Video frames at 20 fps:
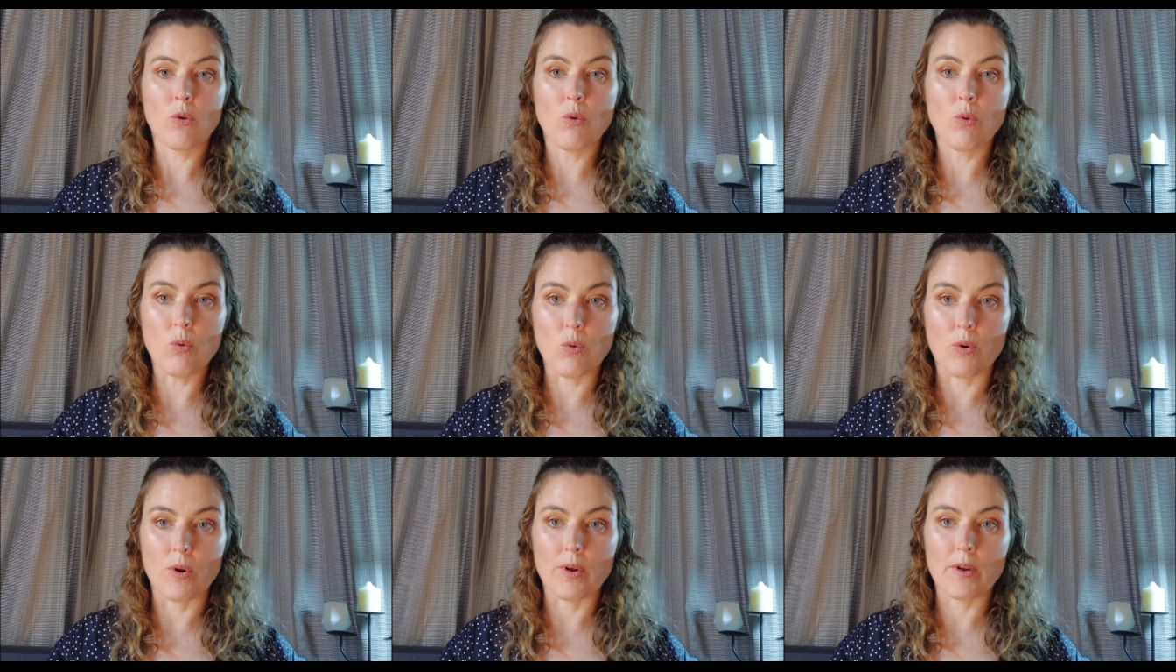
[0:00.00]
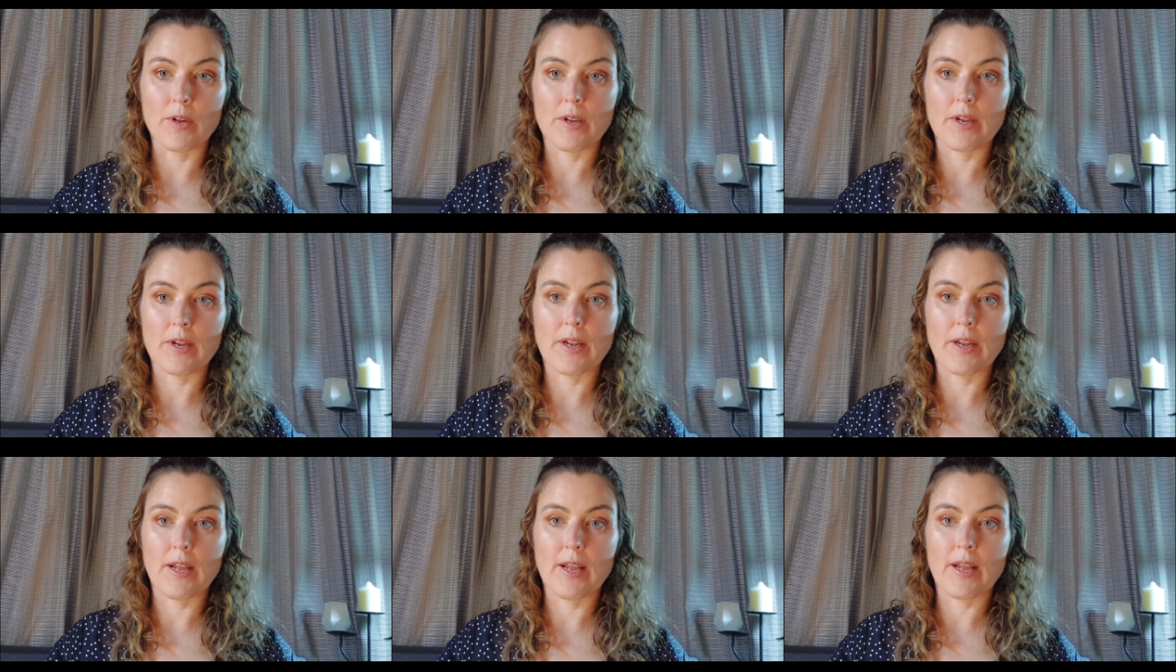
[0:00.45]
Or
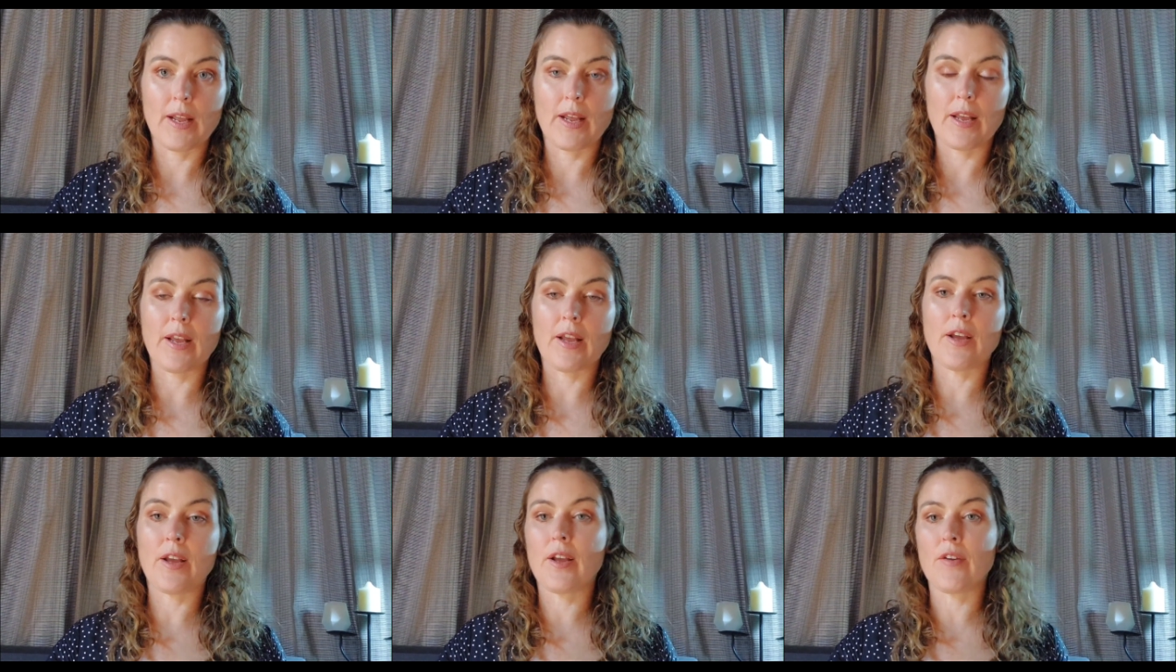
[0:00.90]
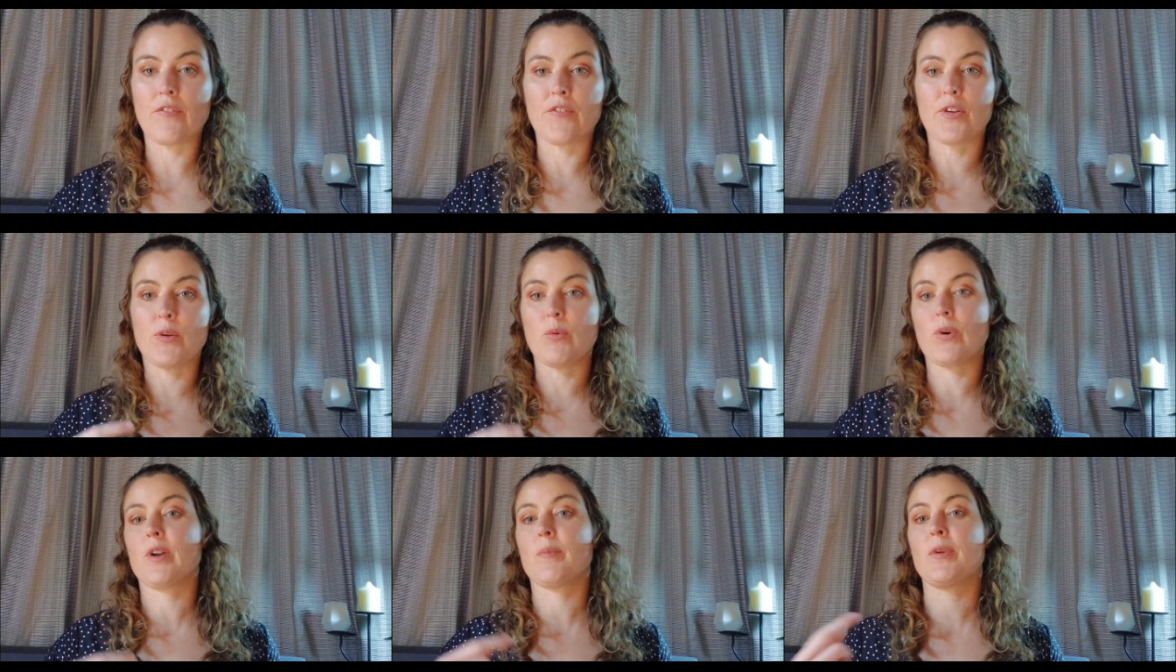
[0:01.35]
if
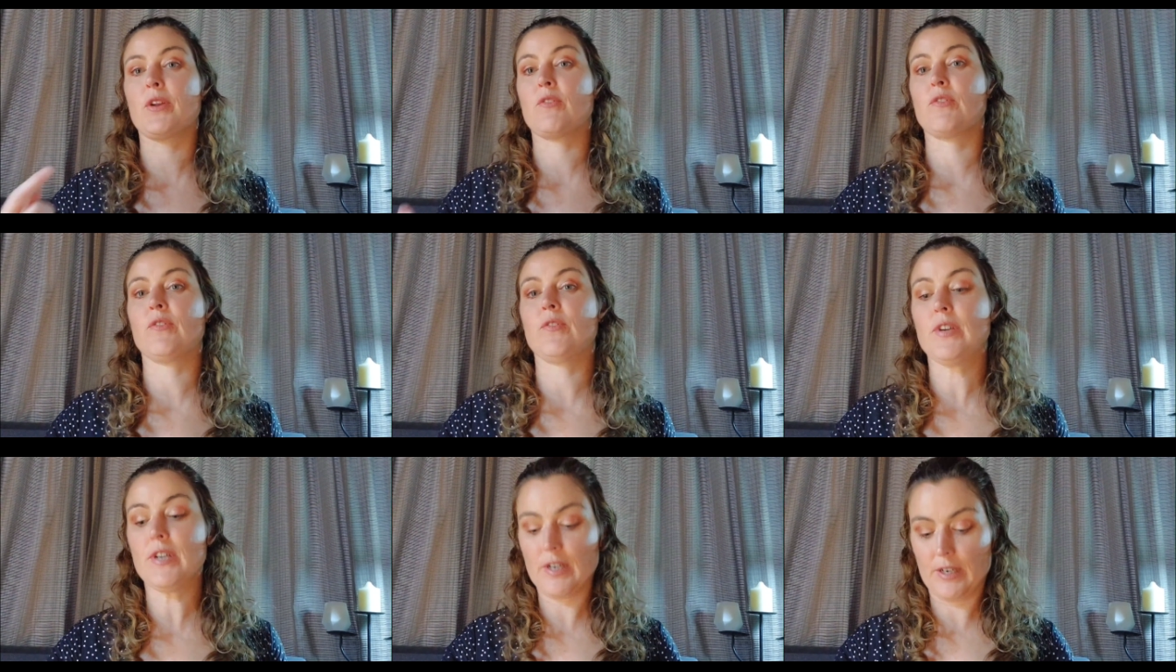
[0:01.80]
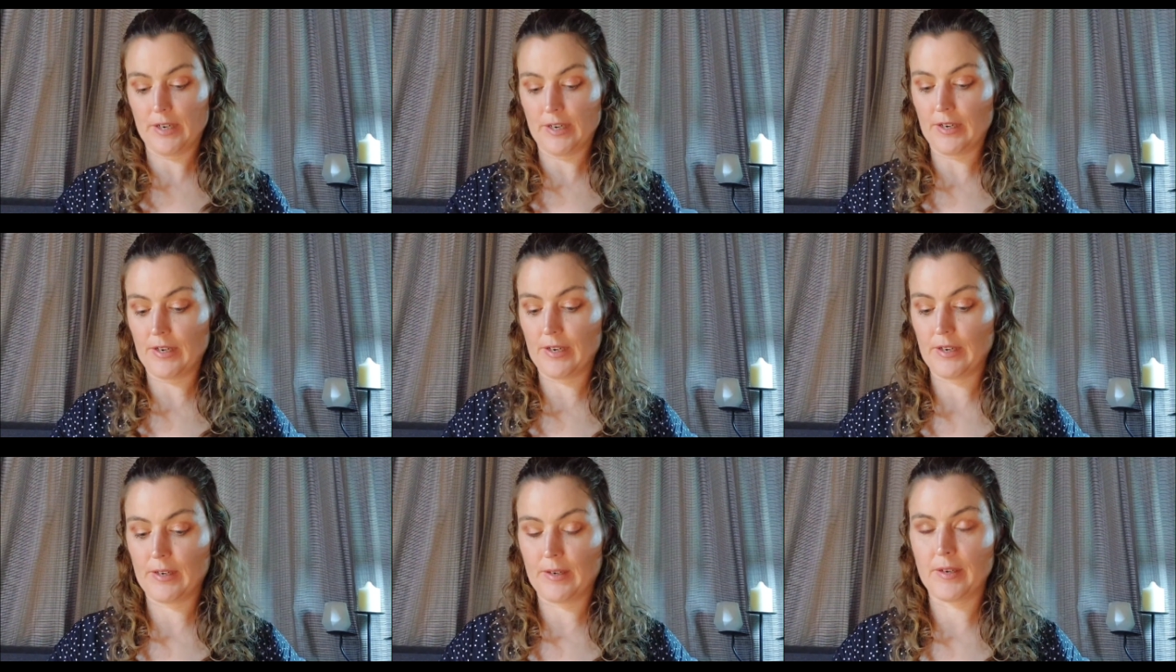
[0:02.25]
you want to be
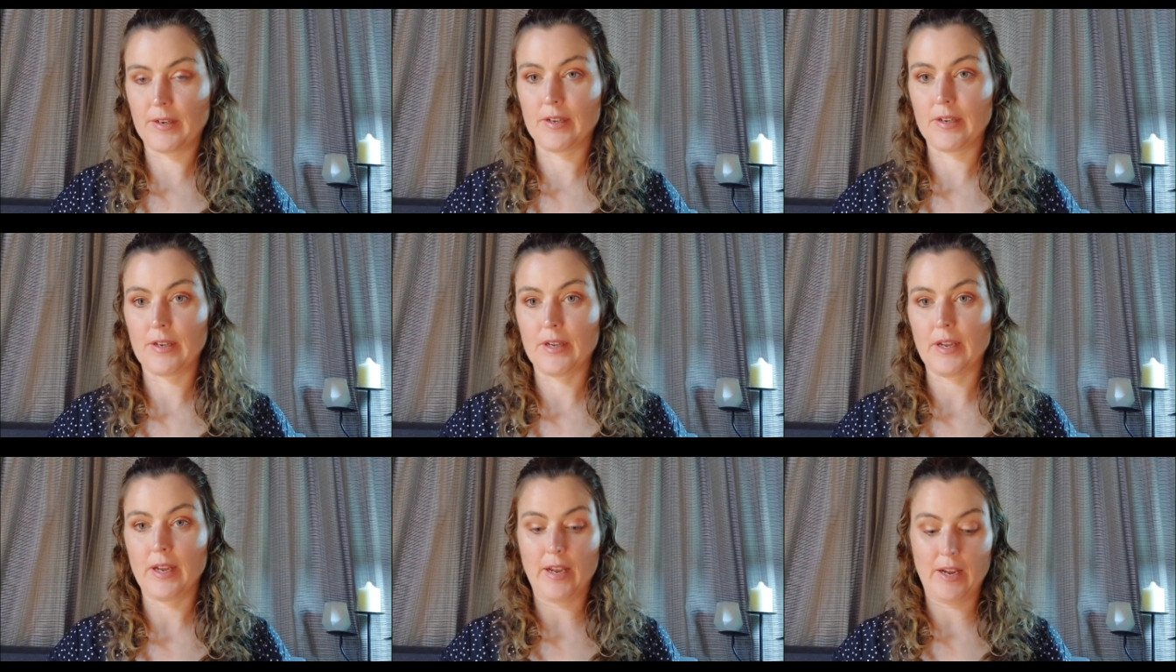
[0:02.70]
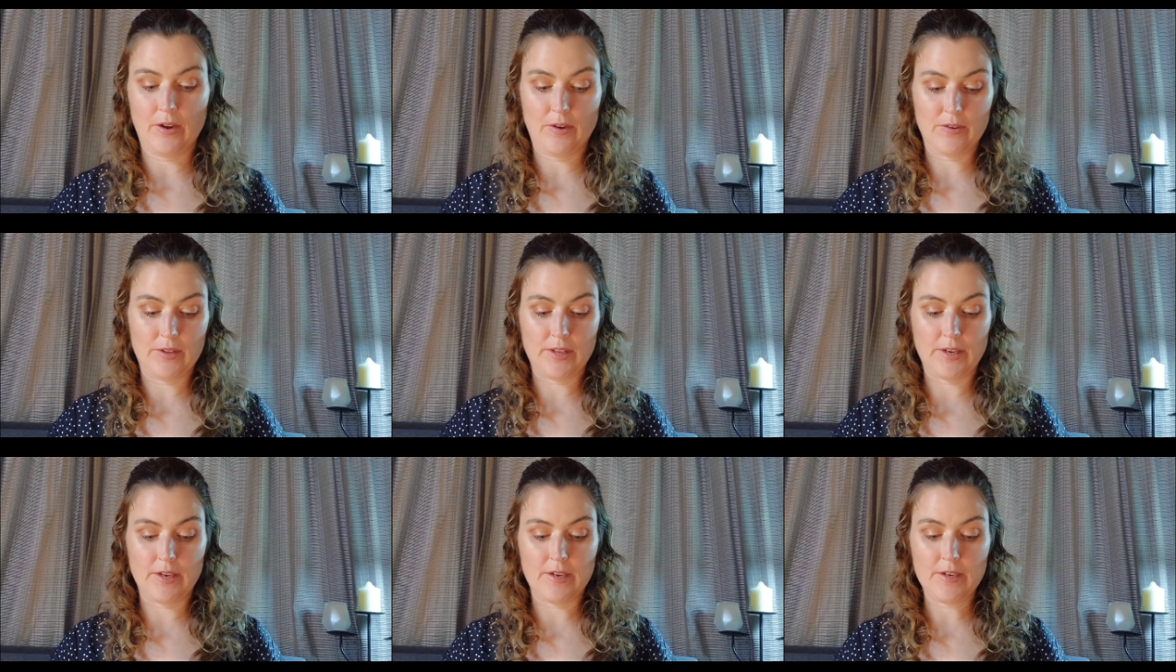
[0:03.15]
really
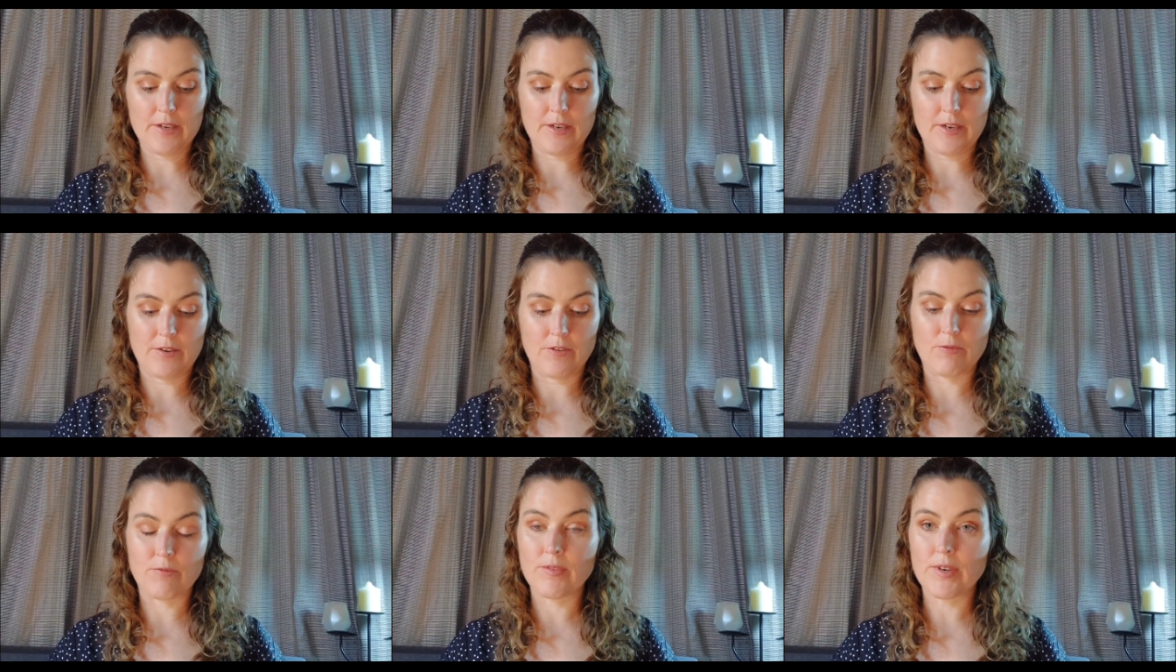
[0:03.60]
out there and you're